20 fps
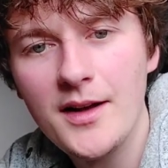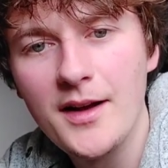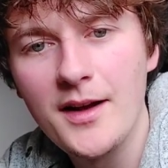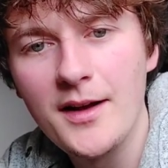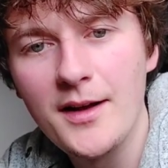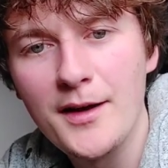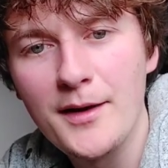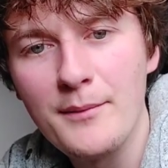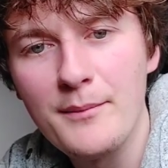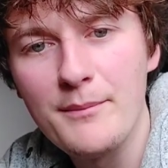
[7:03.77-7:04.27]

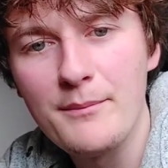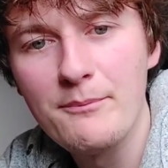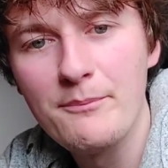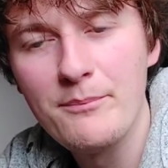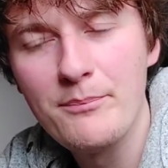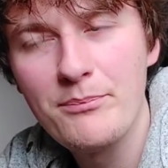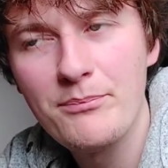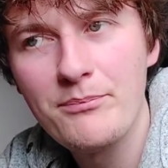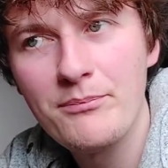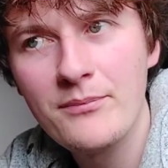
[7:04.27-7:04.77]
Um,
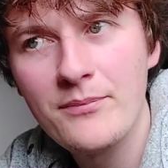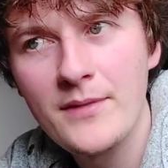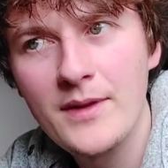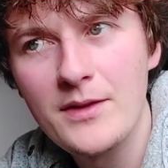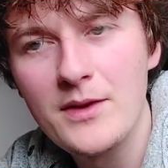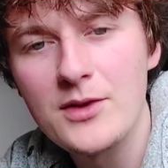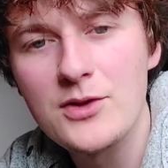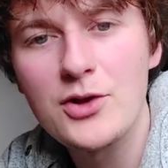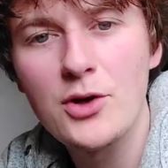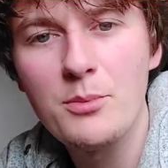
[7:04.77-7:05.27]

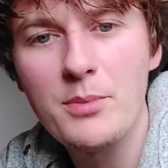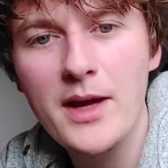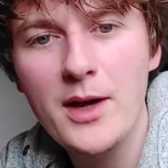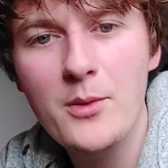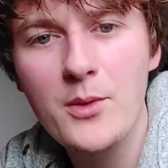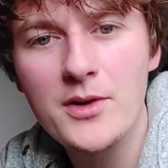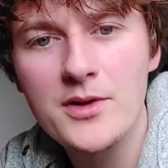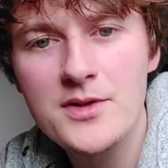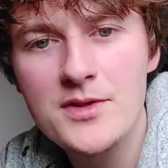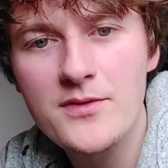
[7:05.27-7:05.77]
the two big
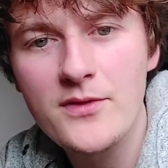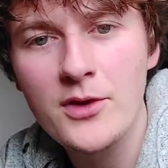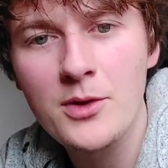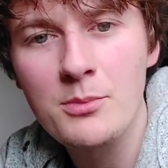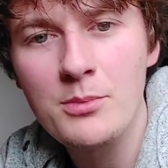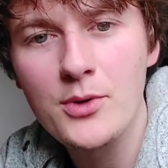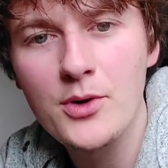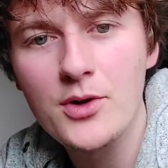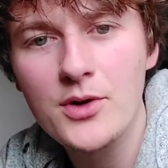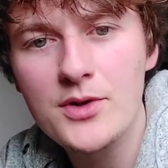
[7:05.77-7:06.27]
ones for the
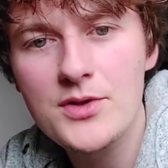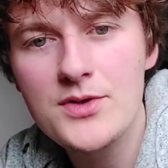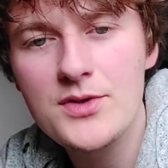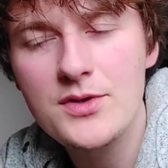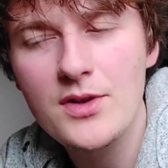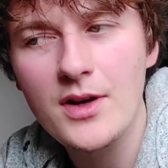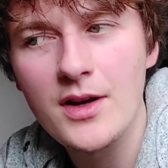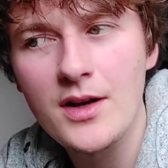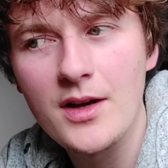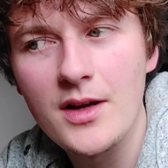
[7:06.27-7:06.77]
books,
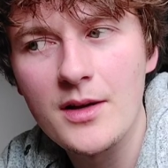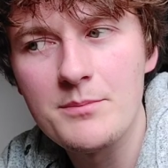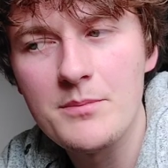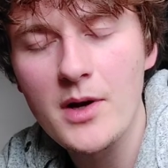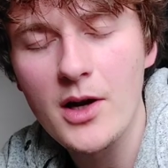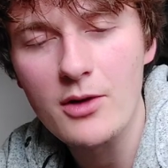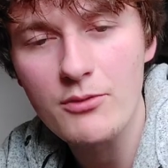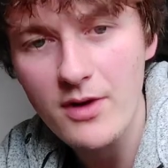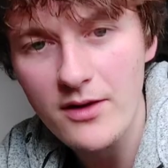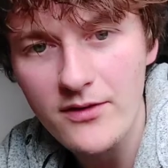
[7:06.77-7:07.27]
um,
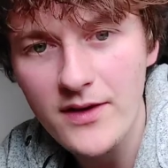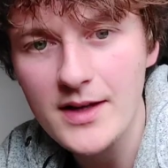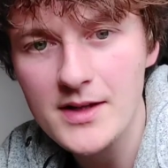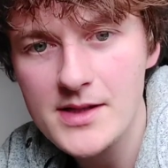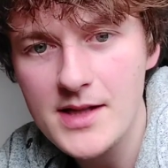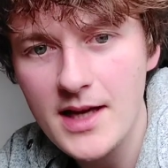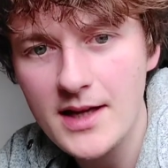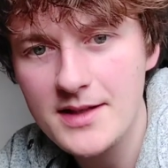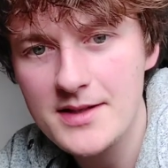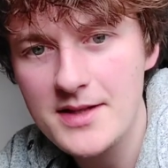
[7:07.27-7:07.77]
horrific
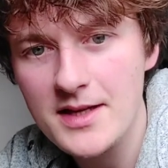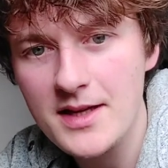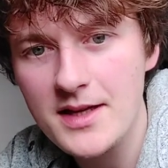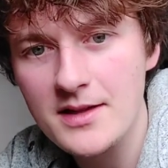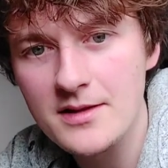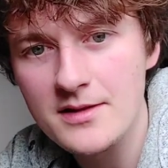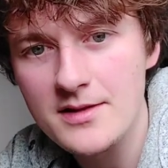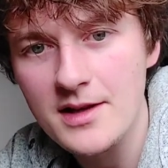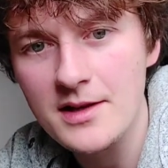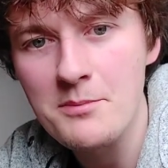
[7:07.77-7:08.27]
sex
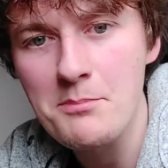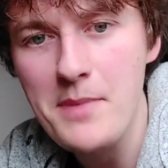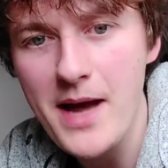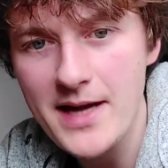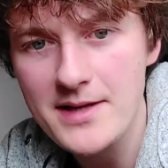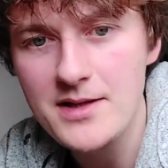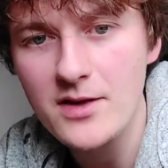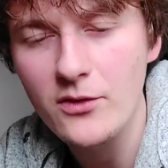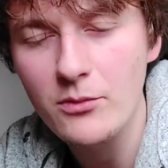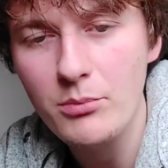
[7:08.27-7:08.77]
scenes and
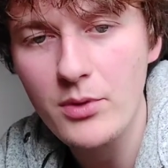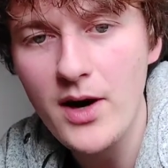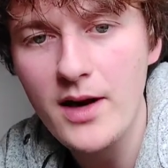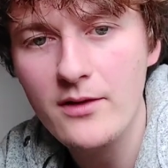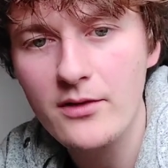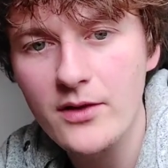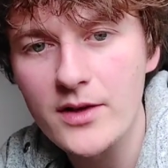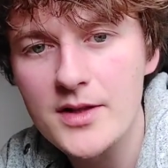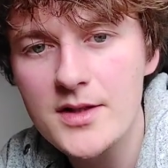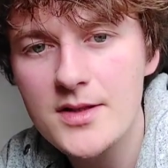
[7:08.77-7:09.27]
massive
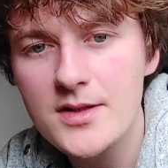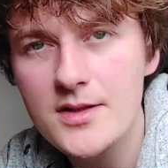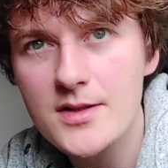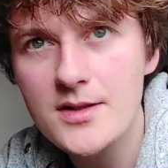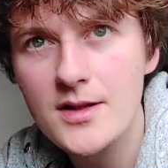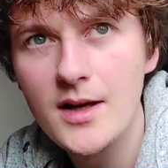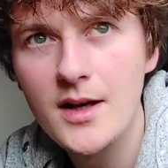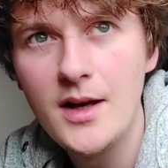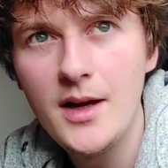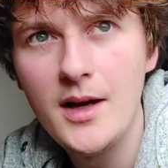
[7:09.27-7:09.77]
breakfasts,